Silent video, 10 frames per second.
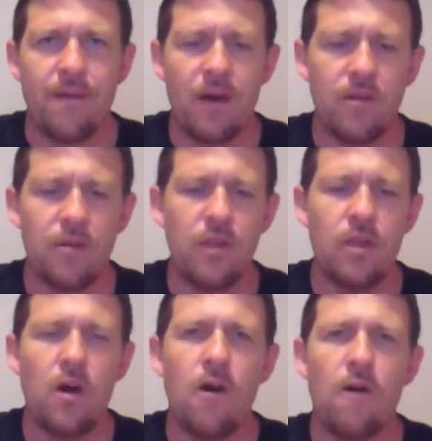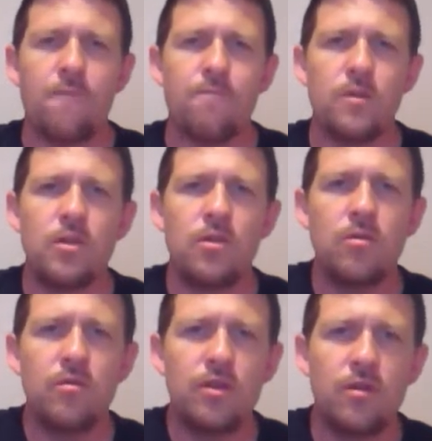Under the law,
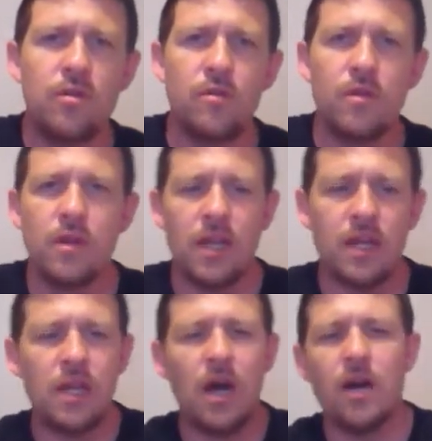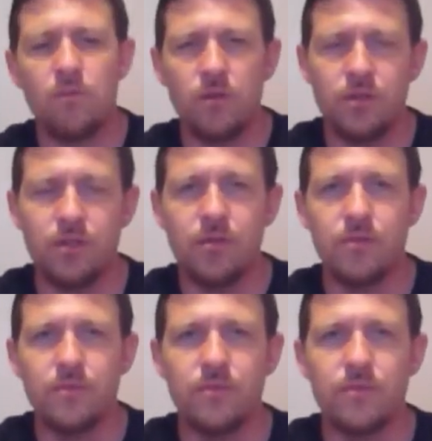you do and God will do.
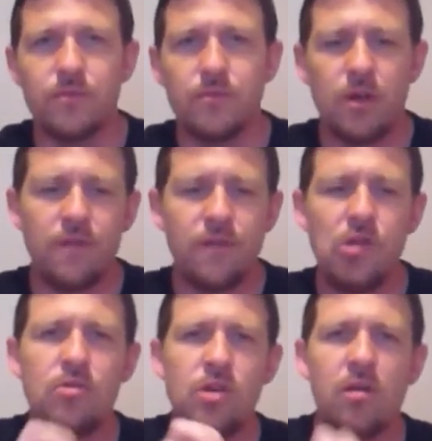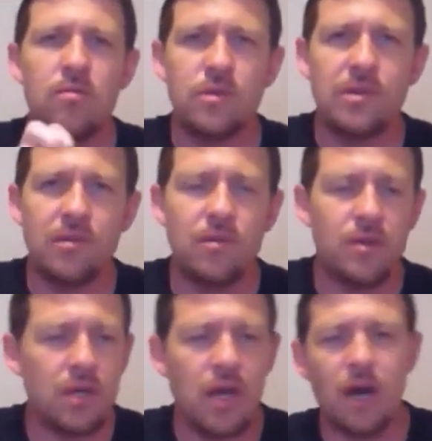But if you don't do,
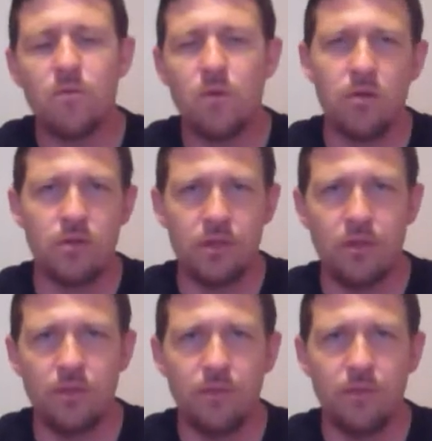God won't do.